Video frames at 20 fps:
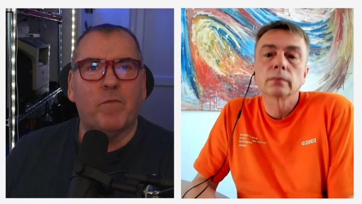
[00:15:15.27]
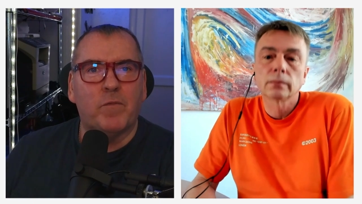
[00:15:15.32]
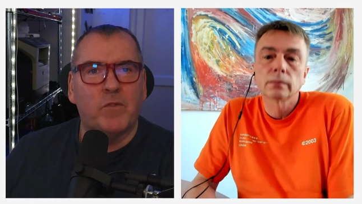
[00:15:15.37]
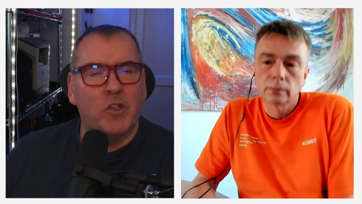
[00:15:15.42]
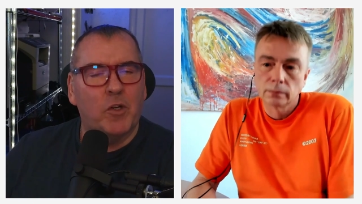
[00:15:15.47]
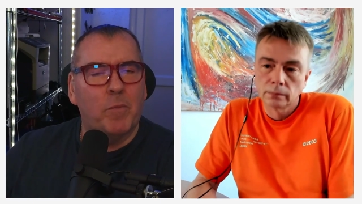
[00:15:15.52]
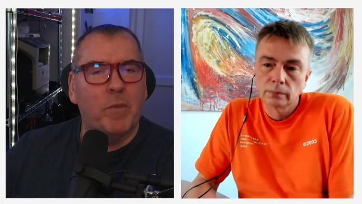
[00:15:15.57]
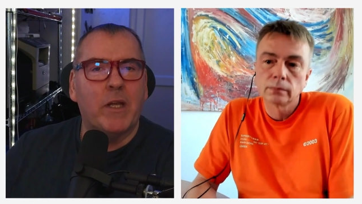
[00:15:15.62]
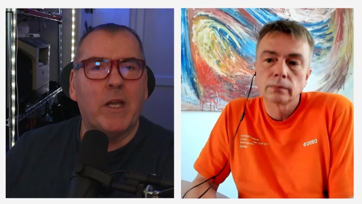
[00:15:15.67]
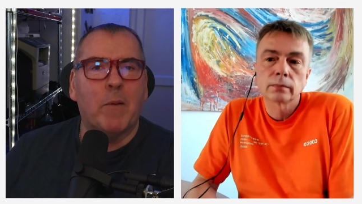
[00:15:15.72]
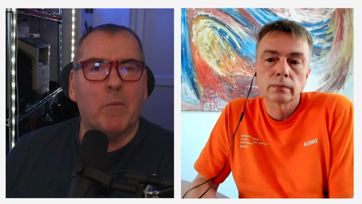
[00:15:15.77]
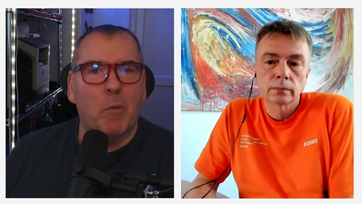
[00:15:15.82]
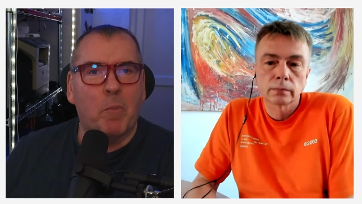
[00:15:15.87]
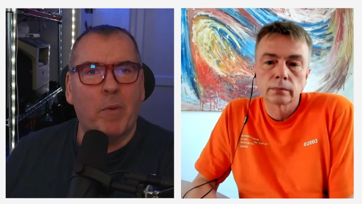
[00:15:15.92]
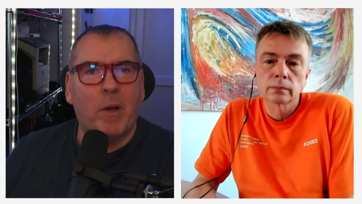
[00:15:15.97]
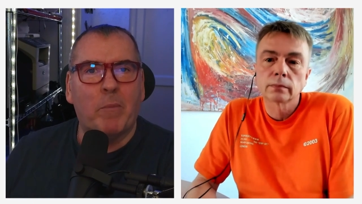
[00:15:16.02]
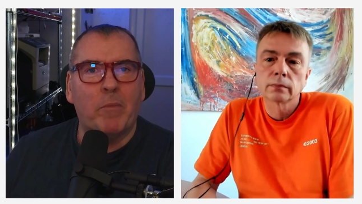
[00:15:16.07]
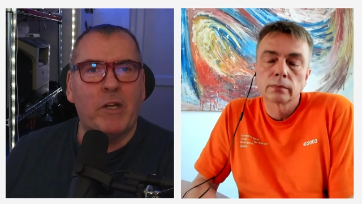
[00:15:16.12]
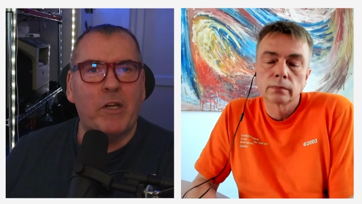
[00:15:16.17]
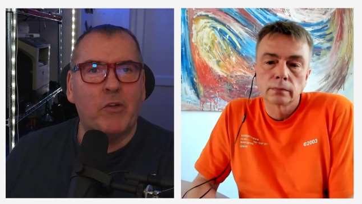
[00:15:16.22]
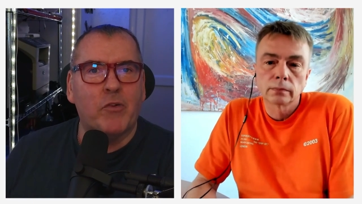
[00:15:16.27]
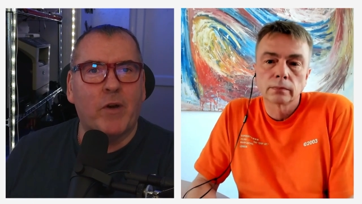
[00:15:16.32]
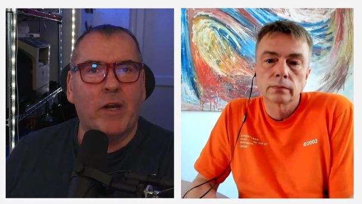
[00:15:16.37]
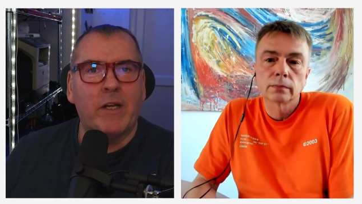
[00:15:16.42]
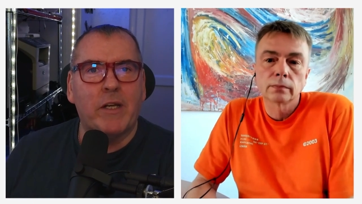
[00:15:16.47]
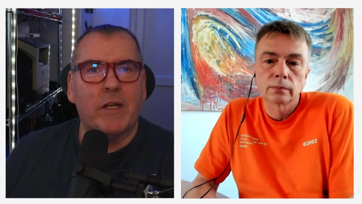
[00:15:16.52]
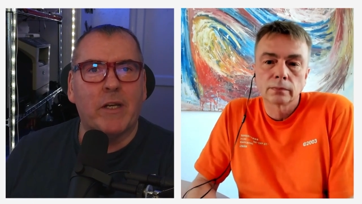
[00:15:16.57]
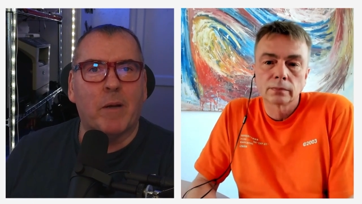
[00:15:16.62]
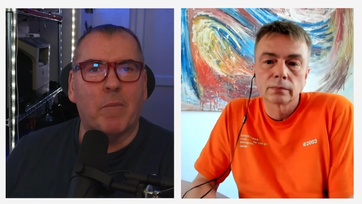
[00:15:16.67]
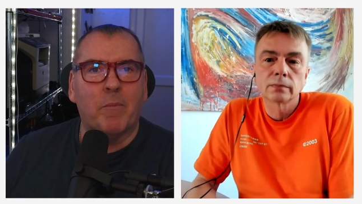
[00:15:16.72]
Speaker 1: sort of become a publicly
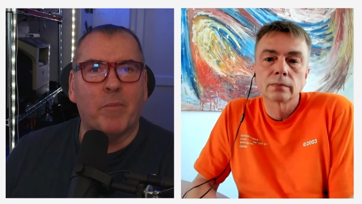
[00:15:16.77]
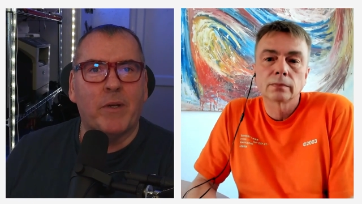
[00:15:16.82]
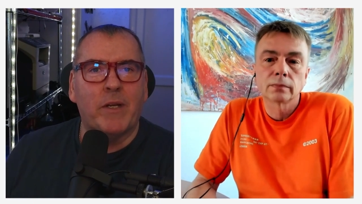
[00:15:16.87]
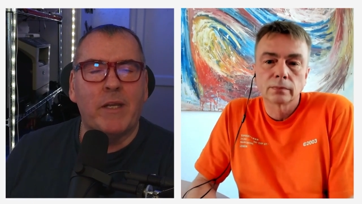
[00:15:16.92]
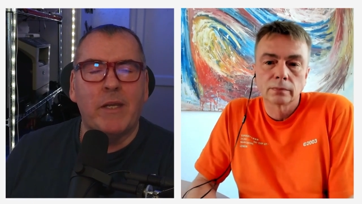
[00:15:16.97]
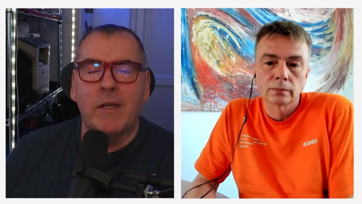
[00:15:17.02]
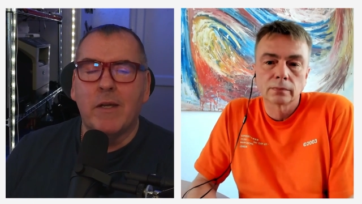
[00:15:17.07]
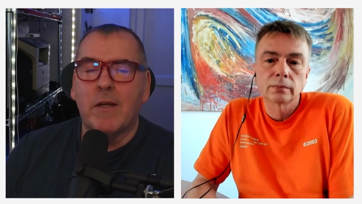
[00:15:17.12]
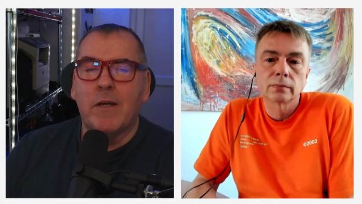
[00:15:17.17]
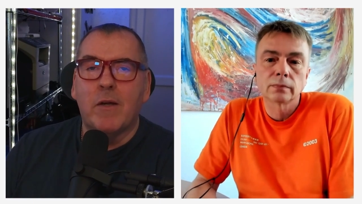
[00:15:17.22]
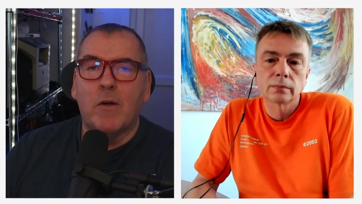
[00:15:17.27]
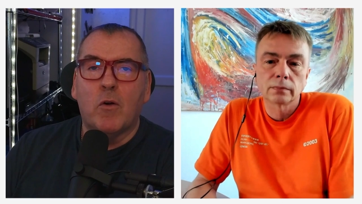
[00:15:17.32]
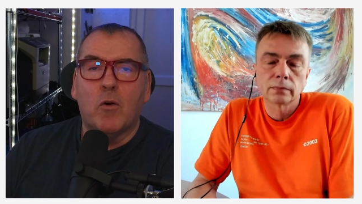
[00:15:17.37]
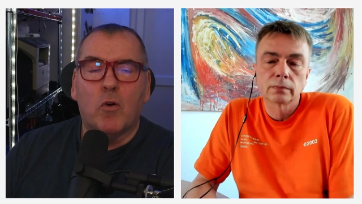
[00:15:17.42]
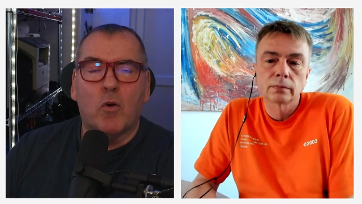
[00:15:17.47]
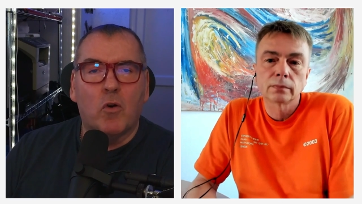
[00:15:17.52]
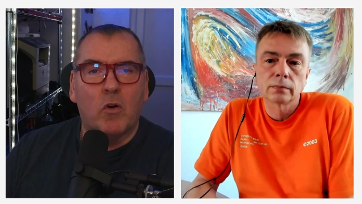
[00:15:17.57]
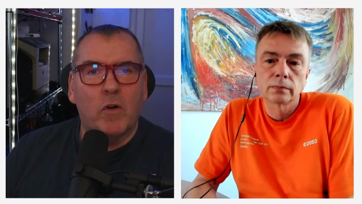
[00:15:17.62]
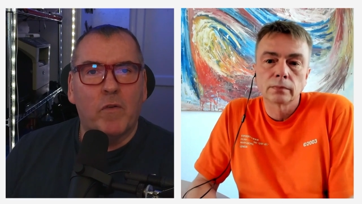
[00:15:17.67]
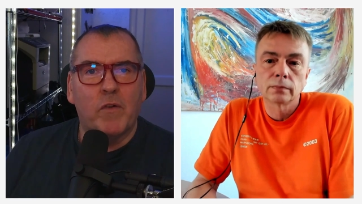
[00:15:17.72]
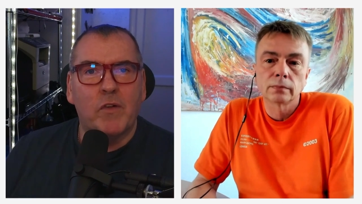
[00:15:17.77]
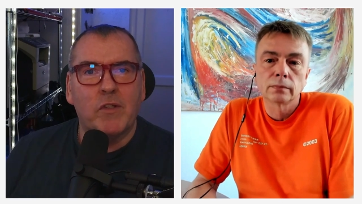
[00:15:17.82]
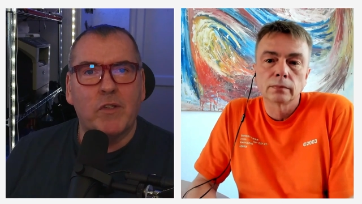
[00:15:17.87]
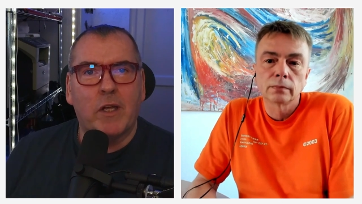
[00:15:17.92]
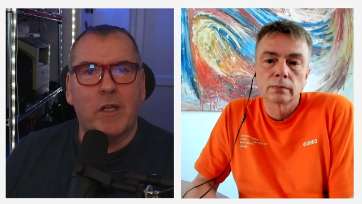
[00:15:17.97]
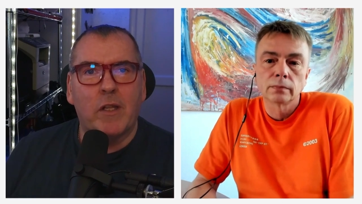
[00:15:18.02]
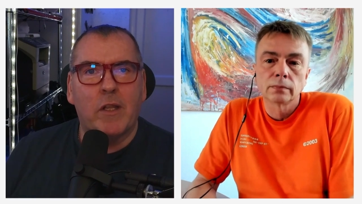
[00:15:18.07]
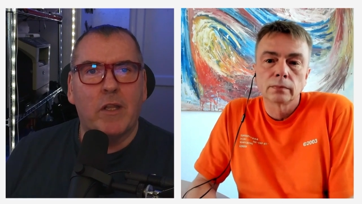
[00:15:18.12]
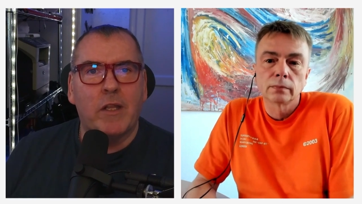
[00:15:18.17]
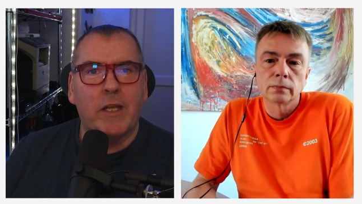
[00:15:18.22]
traded company all of a
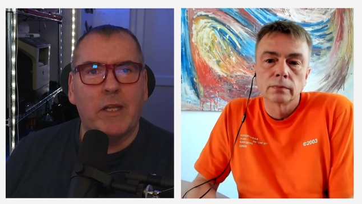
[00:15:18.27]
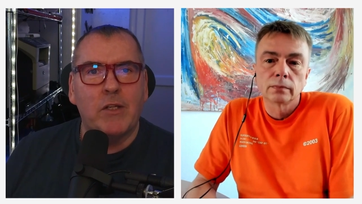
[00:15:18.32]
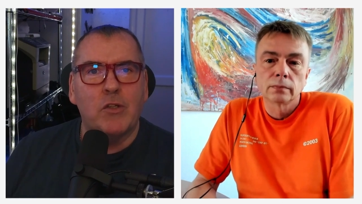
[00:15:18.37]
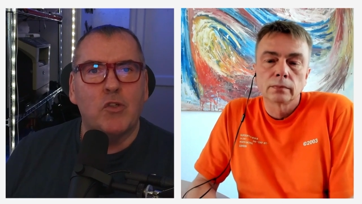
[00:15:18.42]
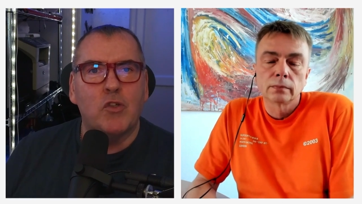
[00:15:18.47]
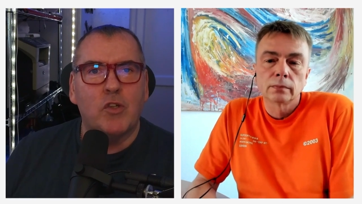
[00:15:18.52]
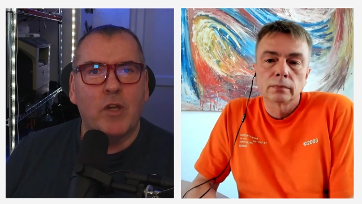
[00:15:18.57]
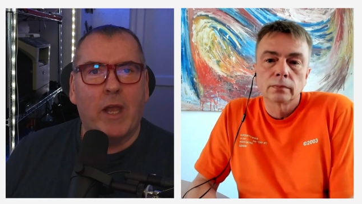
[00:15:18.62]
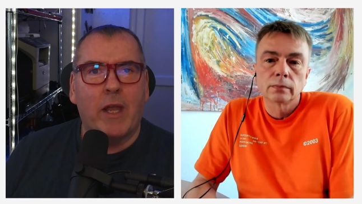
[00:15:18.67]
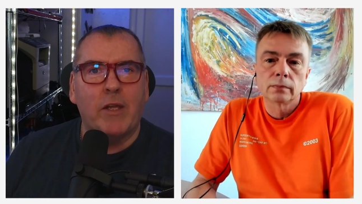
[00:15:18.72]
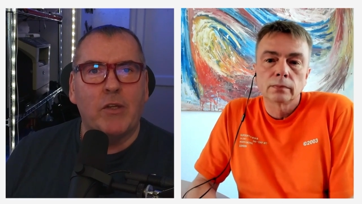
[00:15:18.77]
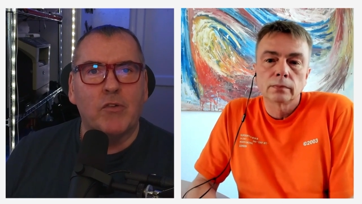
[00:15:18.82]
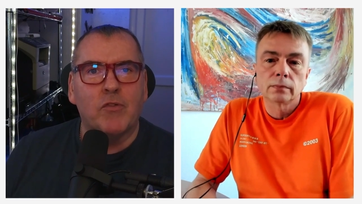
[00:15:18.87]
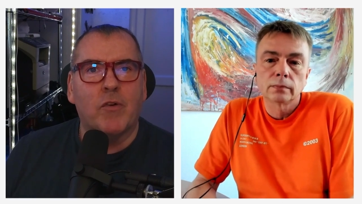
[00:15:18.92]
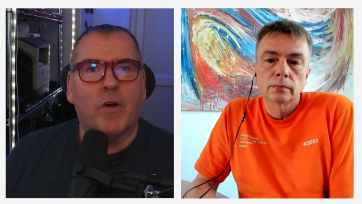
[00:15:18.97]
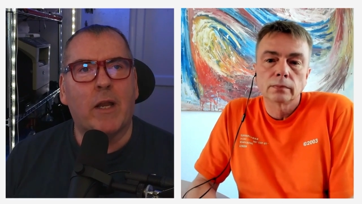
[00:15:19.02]
sudden things change.